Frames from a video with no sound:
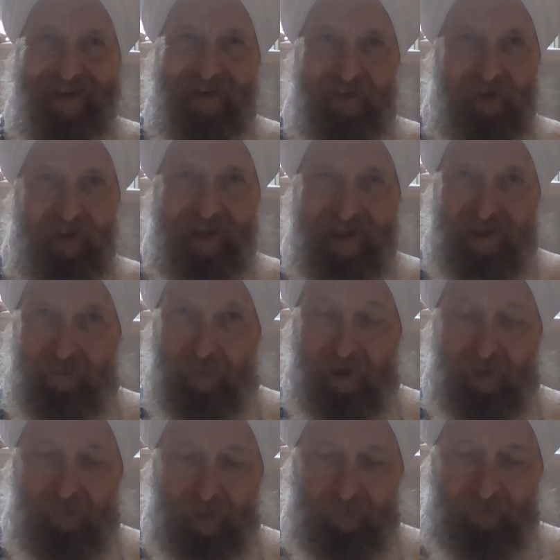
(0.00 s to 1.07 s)
are really
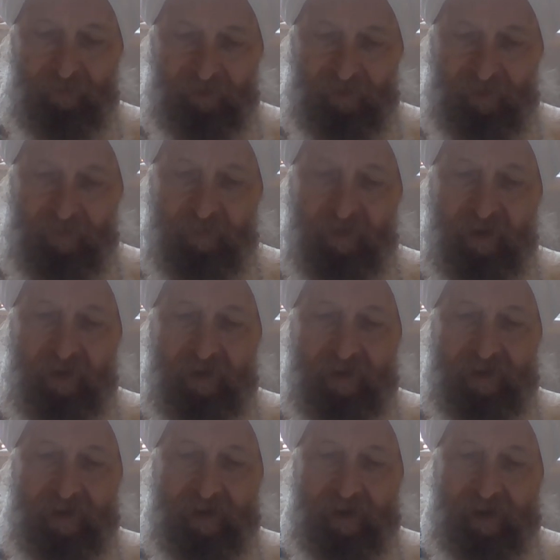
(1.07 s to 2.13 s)
smart people,
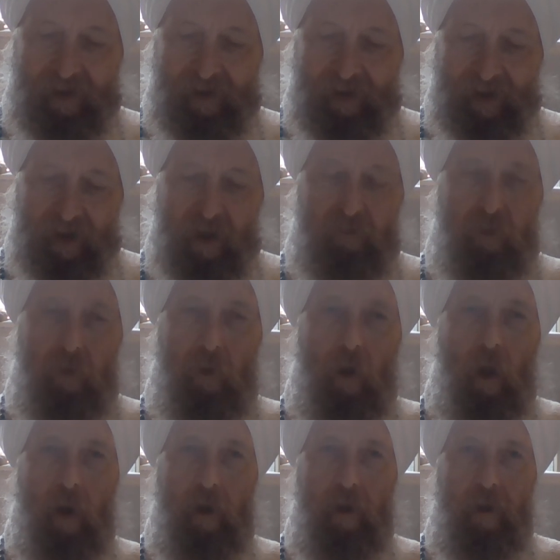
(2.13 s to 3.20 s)
I love Guru
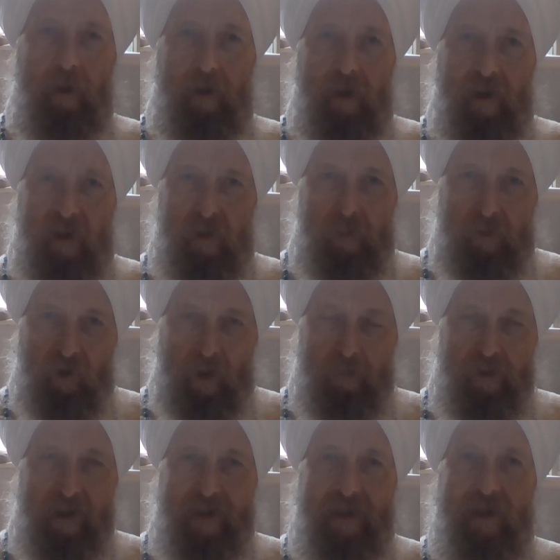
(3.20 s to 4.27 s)
Nanak. In his Japji,
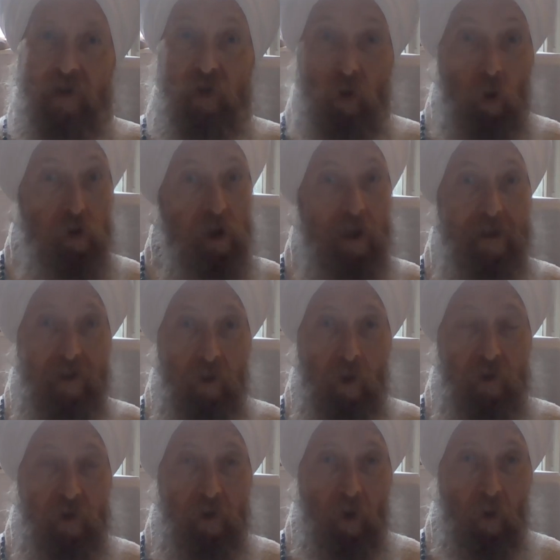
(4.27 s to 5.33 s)
he says, "Soche
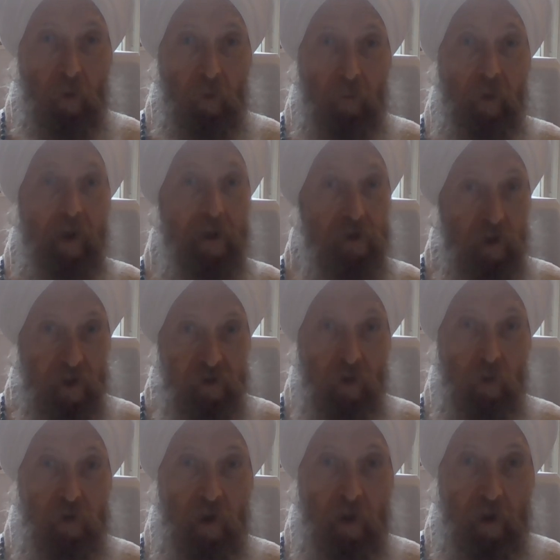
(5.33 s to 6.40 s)
soch na hoye, je
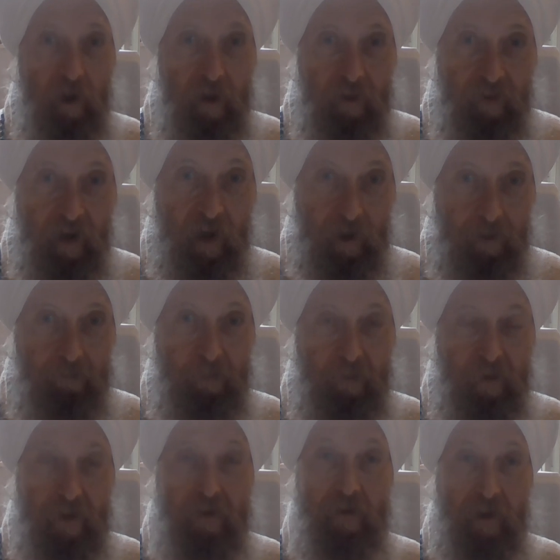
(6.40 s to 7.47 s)
sochi lakvar."
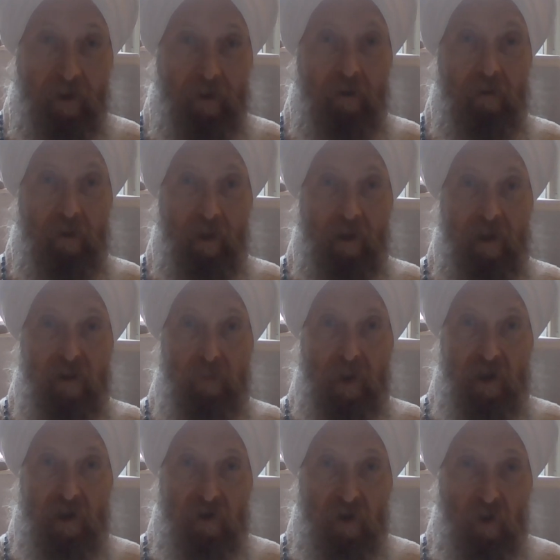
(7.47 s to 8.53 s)
You think as
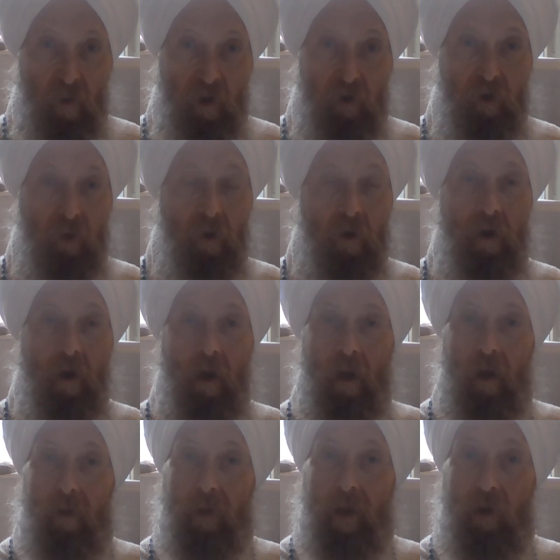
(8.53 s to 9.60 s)
much as you want. You can
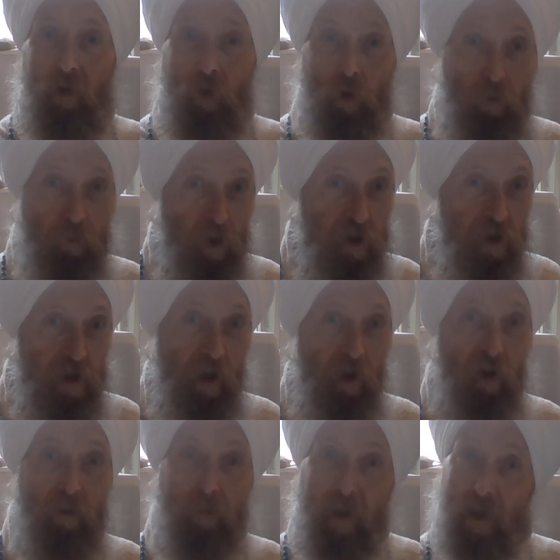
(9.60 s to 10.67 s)
be at university, you
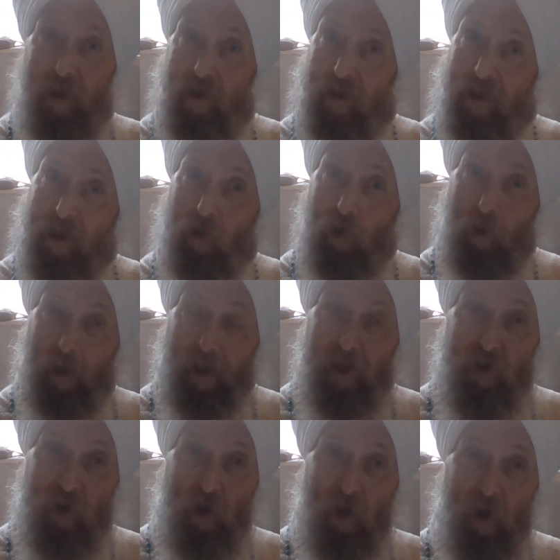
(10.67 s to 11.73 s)
can be a senior
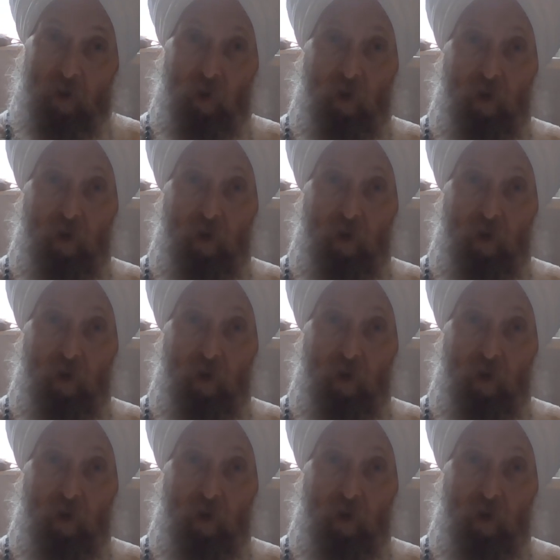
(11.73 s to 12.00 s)
lecturer, you